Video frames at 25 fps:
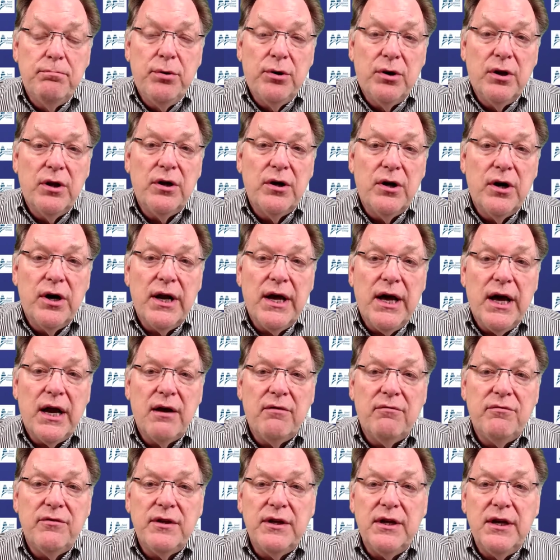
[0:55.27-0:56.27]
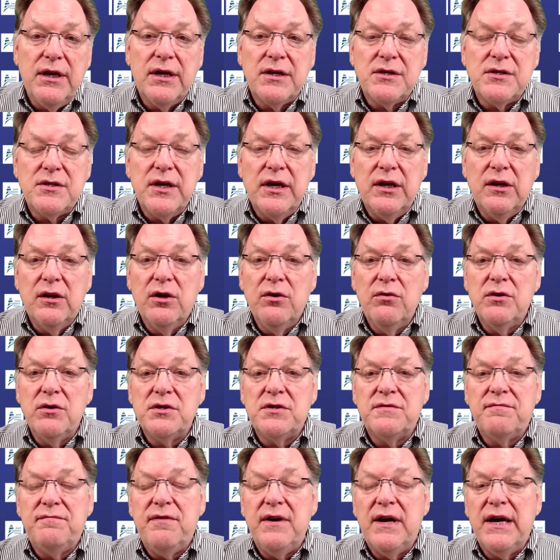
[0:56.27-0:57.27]
Bullard out of the St.
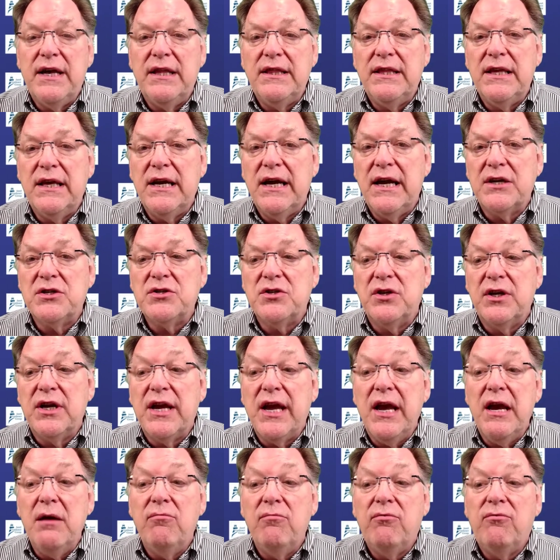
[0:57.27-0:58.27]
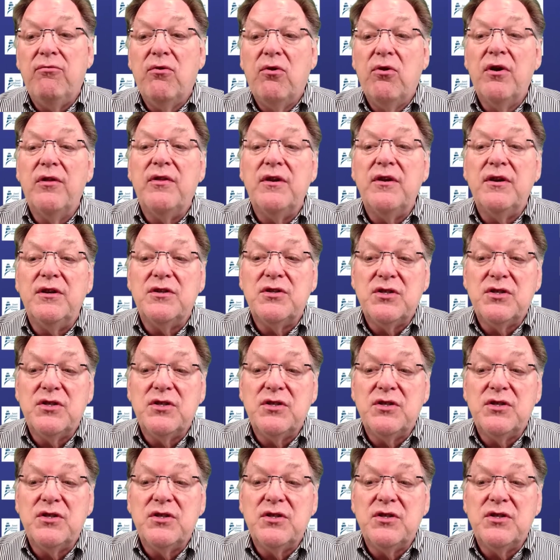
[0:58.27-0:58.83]
Louis Fed that actually came forth and